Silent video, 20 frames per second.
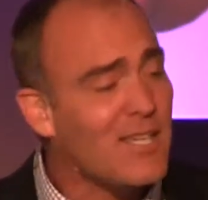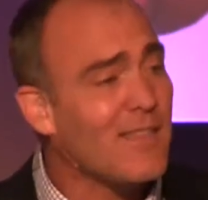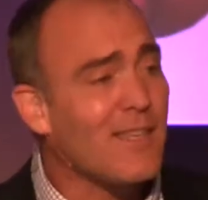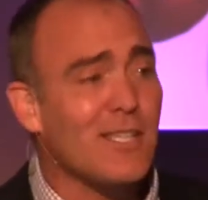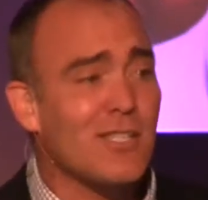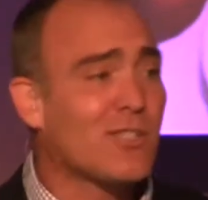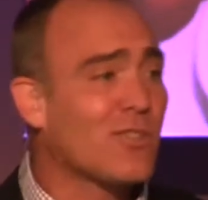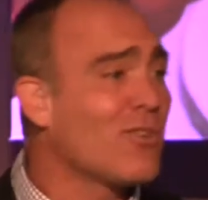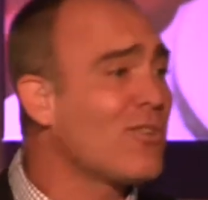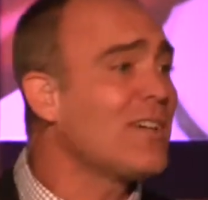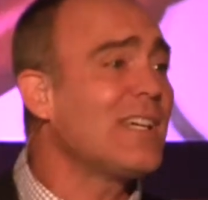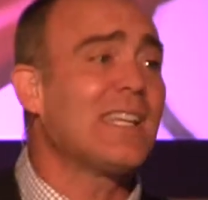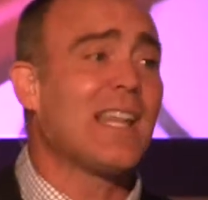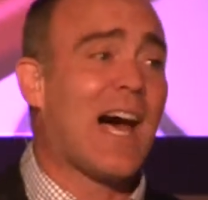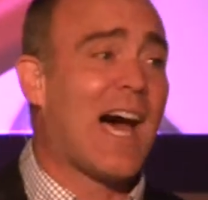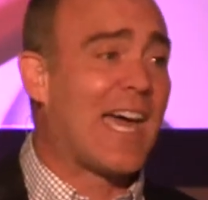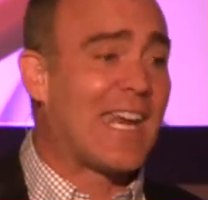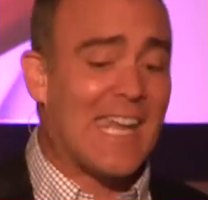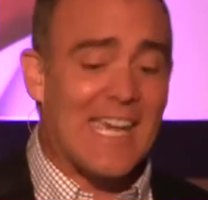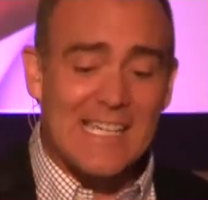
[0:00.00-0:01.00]
to the
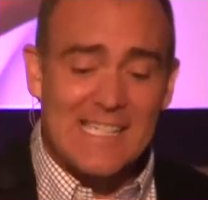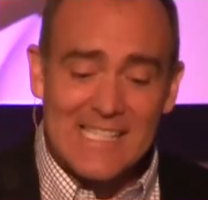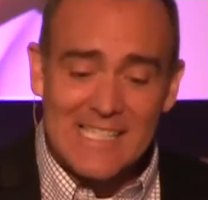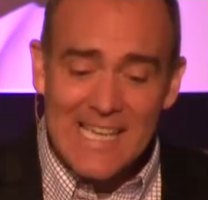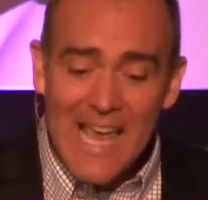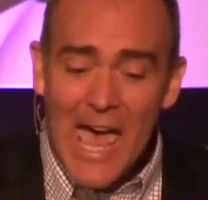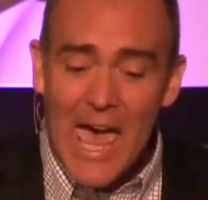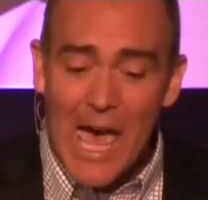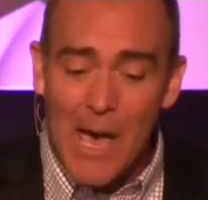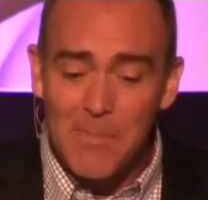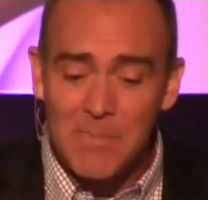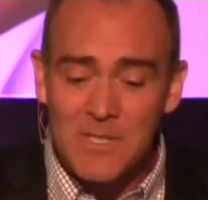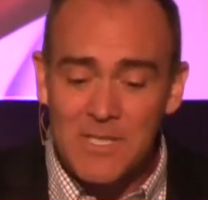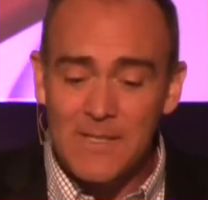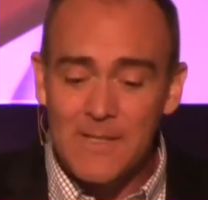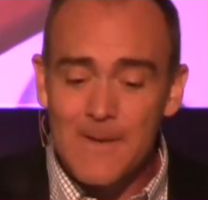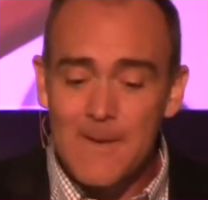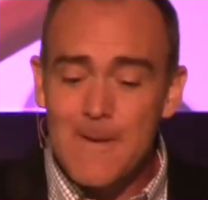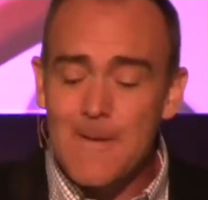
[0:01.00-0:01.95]
storyline except